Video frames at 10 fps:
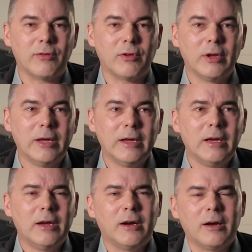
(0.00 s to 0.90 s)
of you.
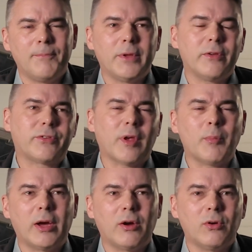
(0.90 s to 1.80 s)

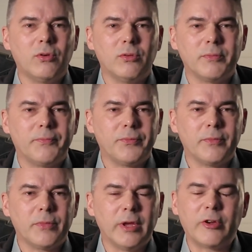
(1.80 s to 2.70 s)
Somehow
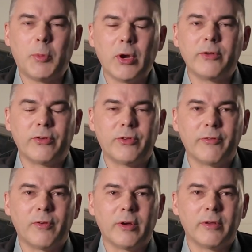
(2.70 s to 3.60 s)
the experience is
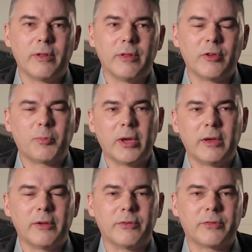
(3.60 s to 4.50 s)
different. This
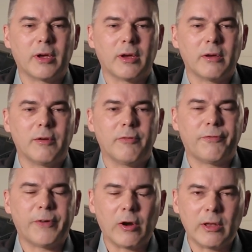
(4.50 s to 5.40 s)
bike is
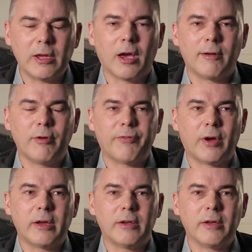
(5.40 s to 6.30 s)
fairly
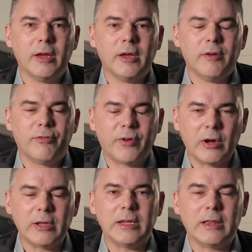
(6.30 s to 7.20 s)
unrefined,
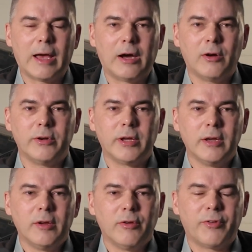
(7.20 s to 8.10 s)
fairly loud,
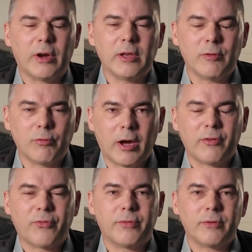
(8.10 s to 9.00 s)
fairly
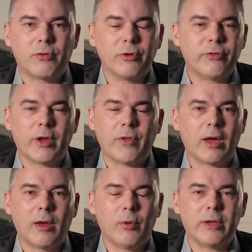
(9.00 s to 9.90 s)
rough. Cruising on the
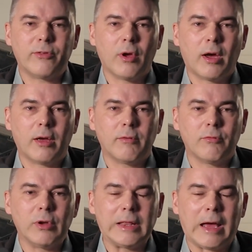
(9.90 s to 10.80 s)
highway is not
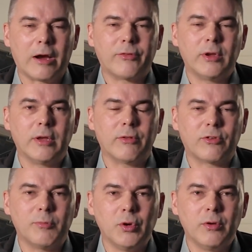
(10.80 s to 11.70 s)
relaxing and
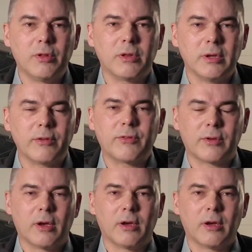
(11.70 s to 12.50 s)
smooth. It's